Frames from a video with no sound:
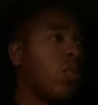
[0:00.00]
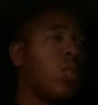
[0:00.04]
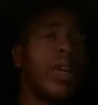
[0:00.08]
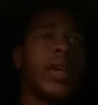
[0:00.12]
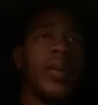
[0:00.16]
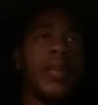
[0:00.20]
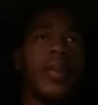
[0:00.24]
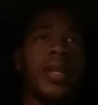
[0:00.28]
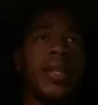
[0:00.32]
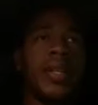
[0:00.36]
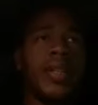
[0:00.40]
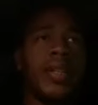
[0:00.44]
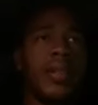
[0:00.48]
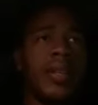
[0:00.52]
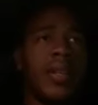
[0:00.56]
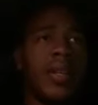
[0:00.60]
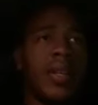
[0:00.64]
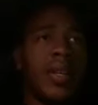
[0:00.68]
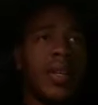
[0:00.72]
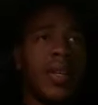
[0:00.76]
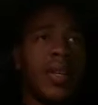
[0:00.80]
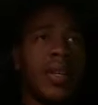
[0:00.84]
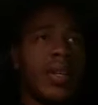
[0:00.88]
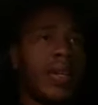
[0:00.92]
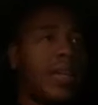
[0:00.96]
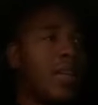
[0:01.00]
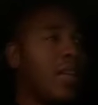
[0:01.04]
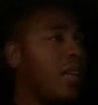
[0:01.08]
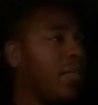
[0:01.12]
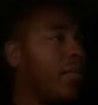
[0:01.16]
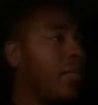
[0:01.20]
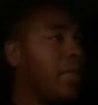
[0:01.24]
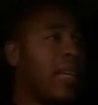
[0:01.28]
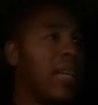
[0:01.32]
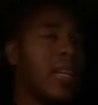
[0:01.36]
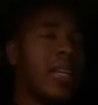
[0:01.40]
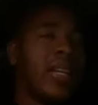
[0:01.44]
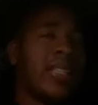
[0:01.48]
women,
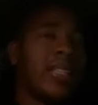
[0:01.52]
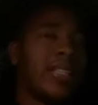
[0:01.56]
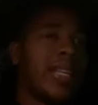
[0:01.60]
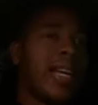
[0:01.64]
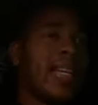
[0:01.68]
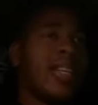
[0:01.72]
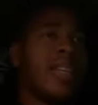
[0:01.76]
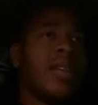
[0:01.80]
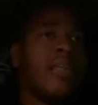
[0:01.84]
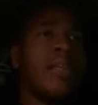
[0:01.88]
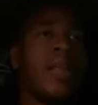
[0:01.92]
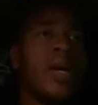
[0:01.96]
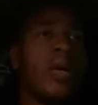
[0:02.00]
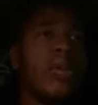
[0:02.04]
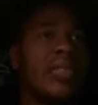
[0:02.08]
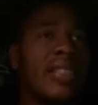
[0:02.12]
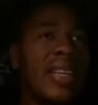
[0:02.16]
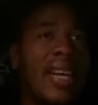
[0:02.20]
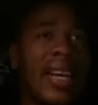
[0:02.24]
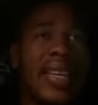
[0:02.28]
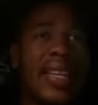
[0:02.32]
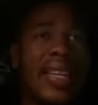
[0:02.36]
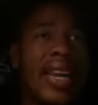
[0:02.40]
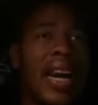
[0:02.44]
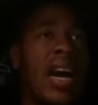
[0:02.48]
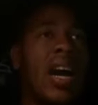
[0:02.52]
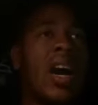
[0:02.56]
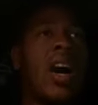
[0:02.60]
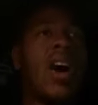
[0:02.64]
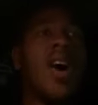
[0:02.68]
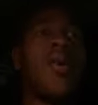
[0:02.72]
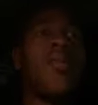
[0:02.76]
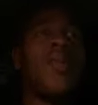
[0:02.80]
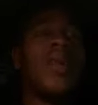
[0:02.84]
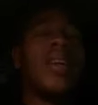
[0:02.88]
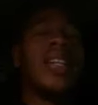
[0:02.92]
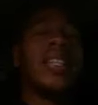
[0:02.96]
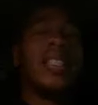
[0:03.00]
man, it's like the Most High Yah
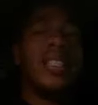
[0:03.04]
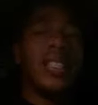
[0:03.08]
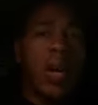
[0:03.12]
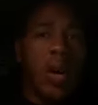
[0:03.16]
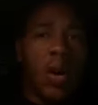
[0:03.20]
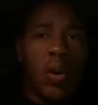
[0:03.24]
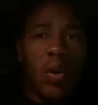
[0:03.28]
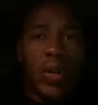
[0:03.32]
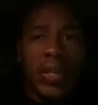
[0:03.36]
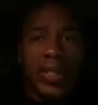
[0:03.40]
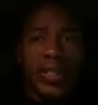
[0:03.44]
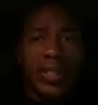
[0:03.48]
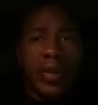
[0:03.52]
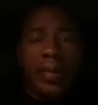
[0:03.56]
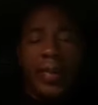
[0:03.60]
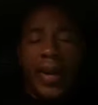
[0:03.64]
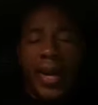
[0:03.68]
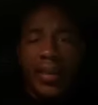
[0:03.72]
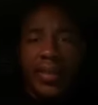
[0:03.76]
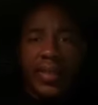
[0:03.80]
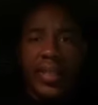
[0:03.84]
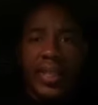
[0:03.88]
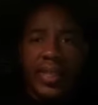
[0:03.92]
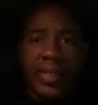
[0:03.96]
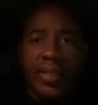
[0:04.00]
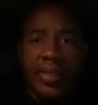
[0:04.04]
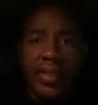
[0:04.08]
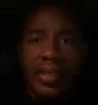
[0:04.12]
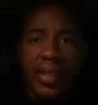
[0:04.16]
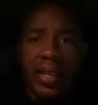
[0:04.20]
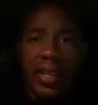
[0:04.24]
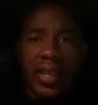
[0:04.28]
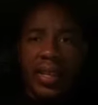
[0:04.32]
already told us about this.